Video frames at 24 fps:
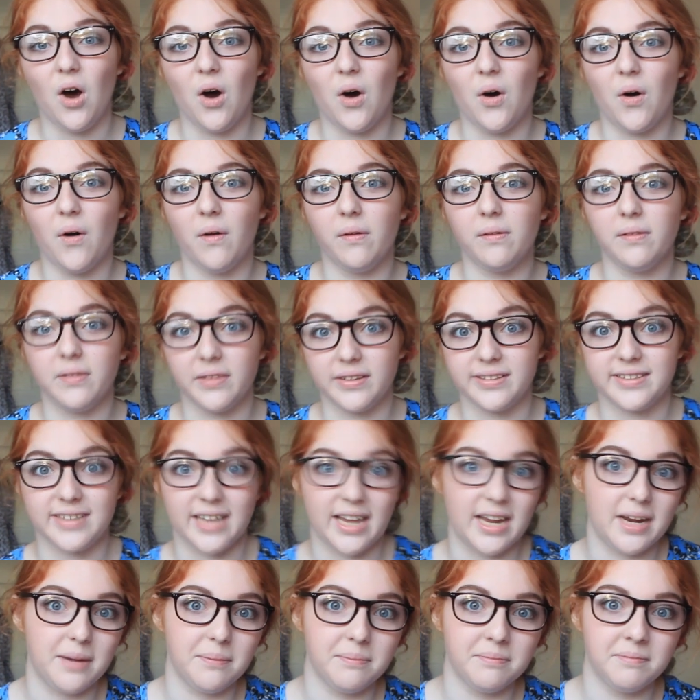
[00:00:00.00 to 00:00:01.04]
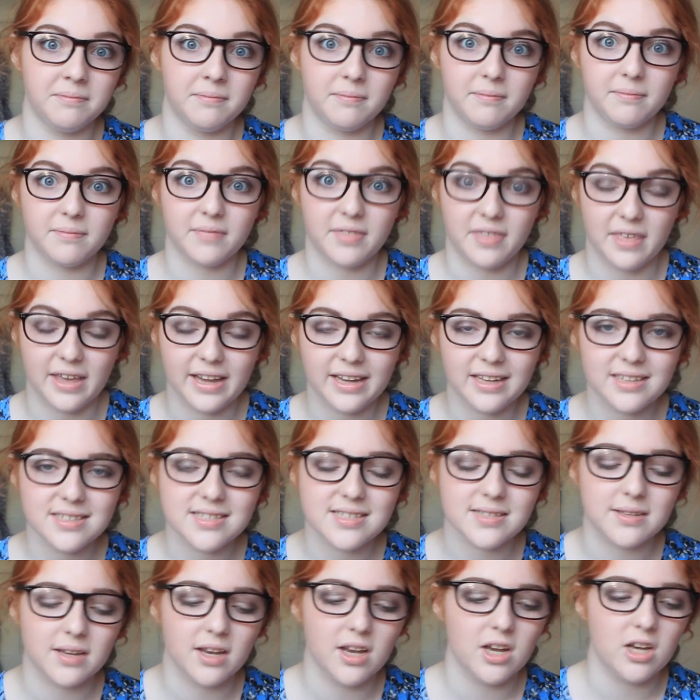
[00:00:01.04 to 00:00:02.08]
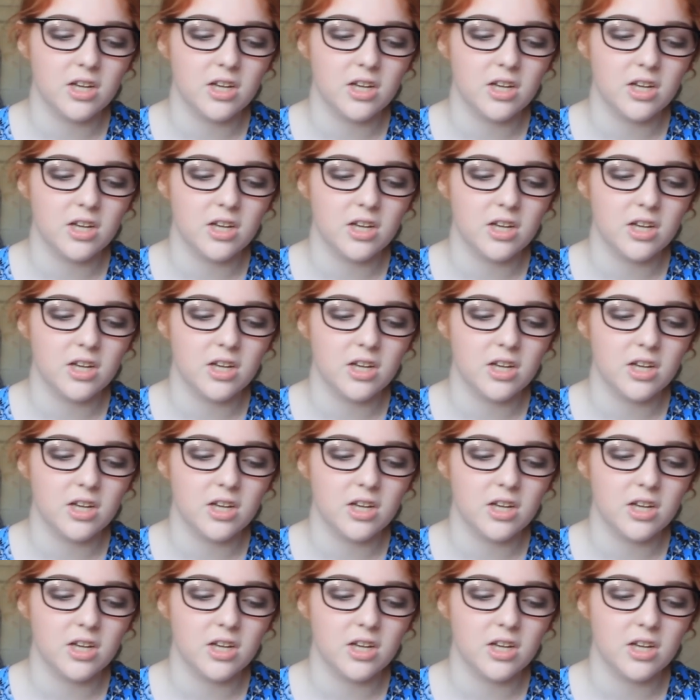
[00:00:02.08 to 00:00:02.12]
on the same things.